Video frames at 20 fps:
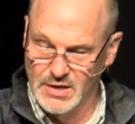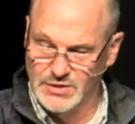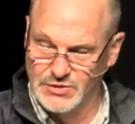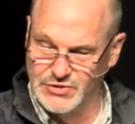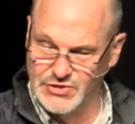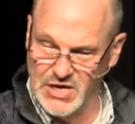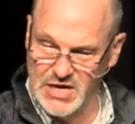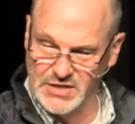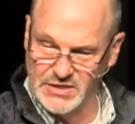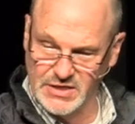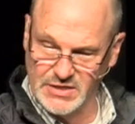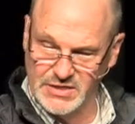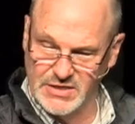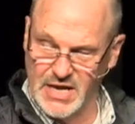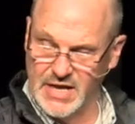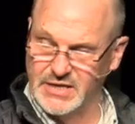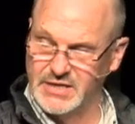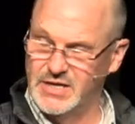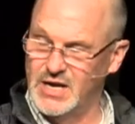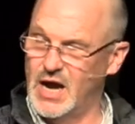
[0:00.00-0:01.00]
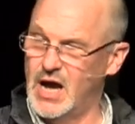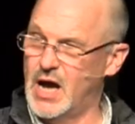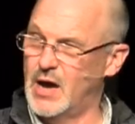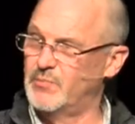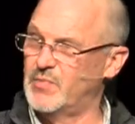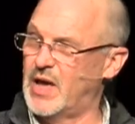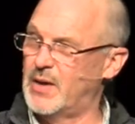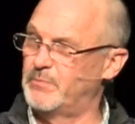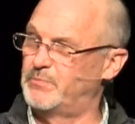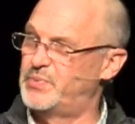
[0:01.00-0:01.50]
Jesus said,
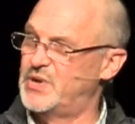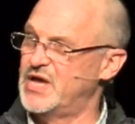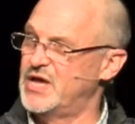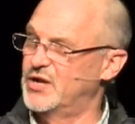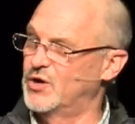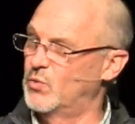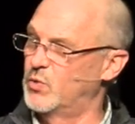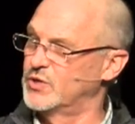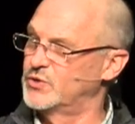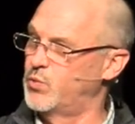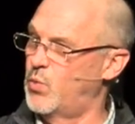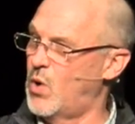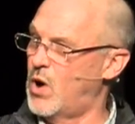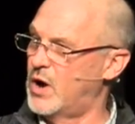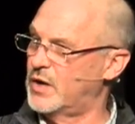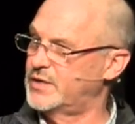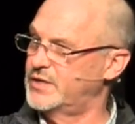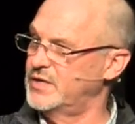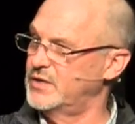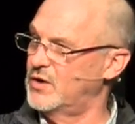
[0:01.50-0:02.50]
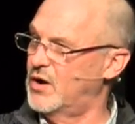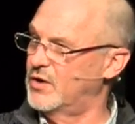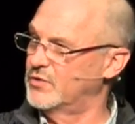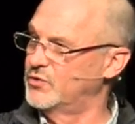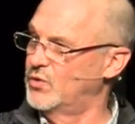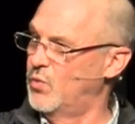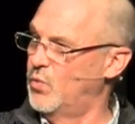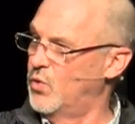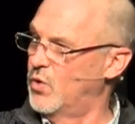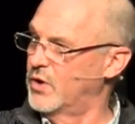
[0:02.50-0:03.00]
come, and Peter was walking on
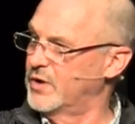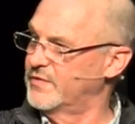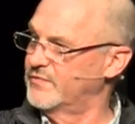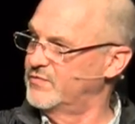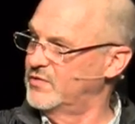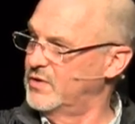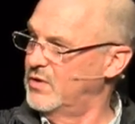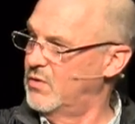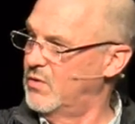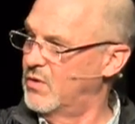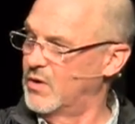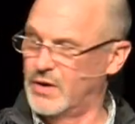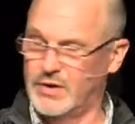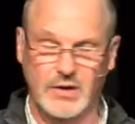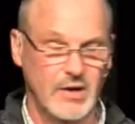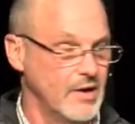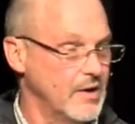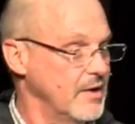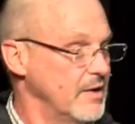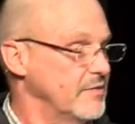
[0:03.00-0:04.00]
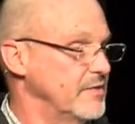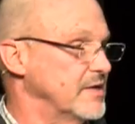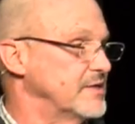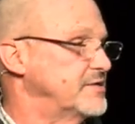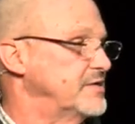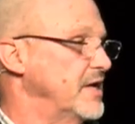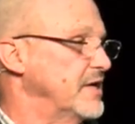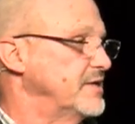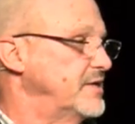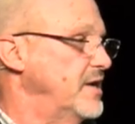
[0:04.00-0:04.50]
the word of the Lord that
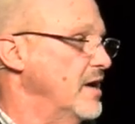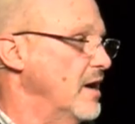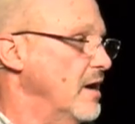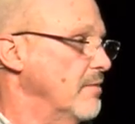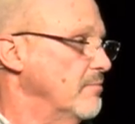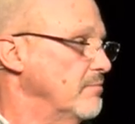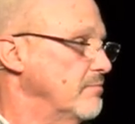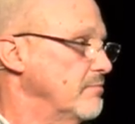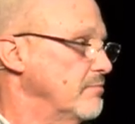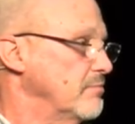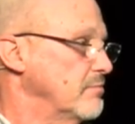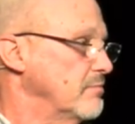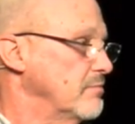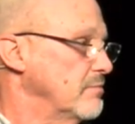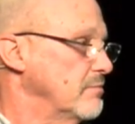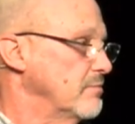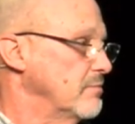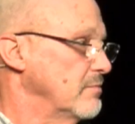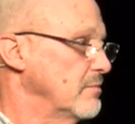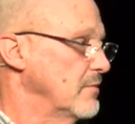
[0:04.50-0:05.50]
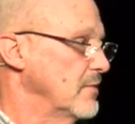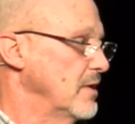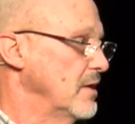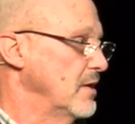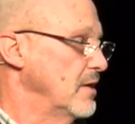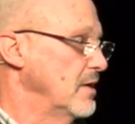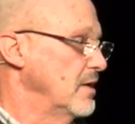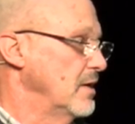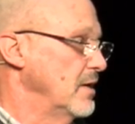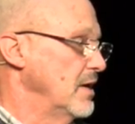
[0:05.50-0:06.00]
said, come.
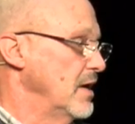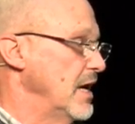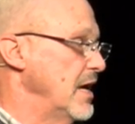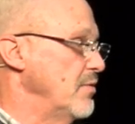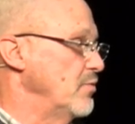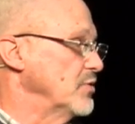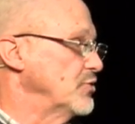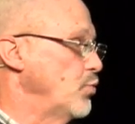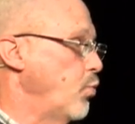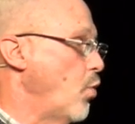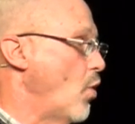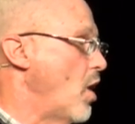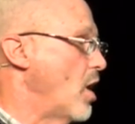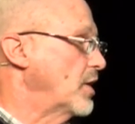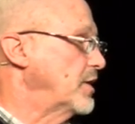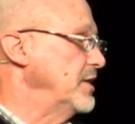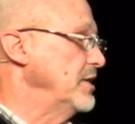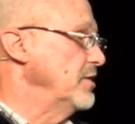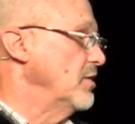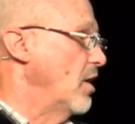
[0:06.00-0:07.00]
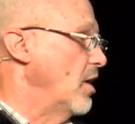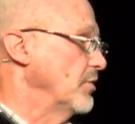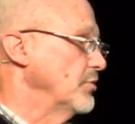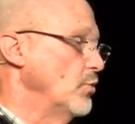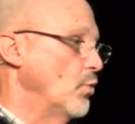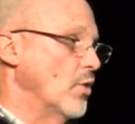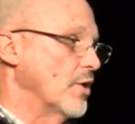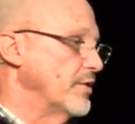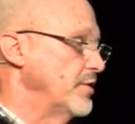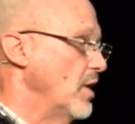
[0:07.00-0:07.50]
He was walking on
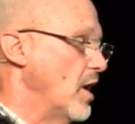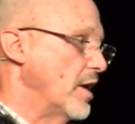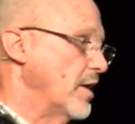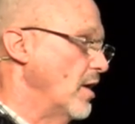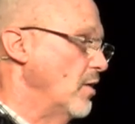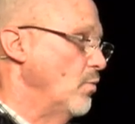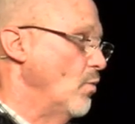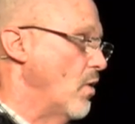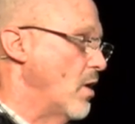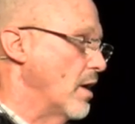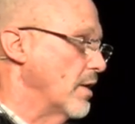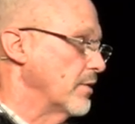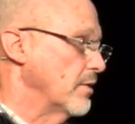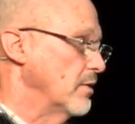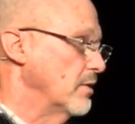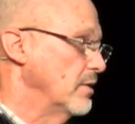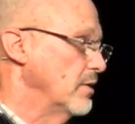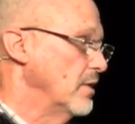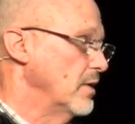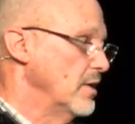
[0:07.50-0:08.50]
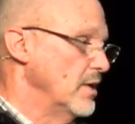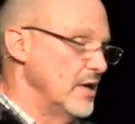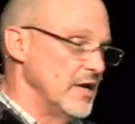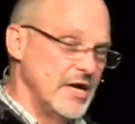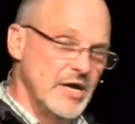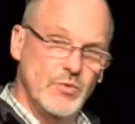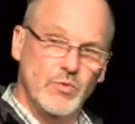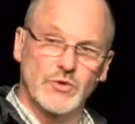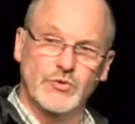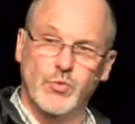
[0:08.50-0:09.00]
the word, not on water.
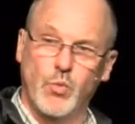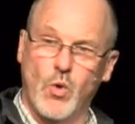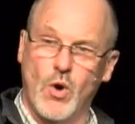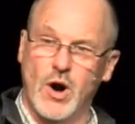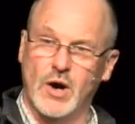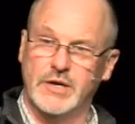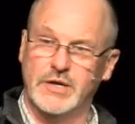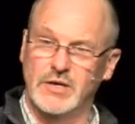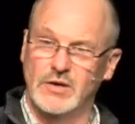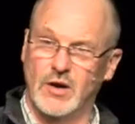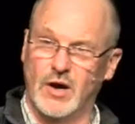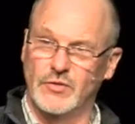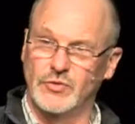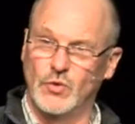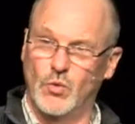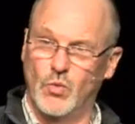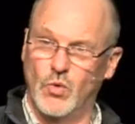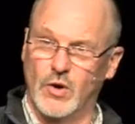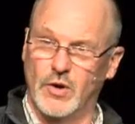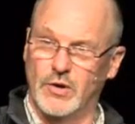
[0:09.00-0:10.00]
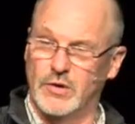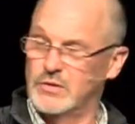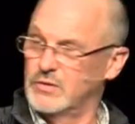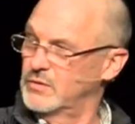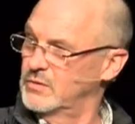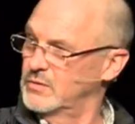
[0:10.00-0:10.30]
He was walking on the word.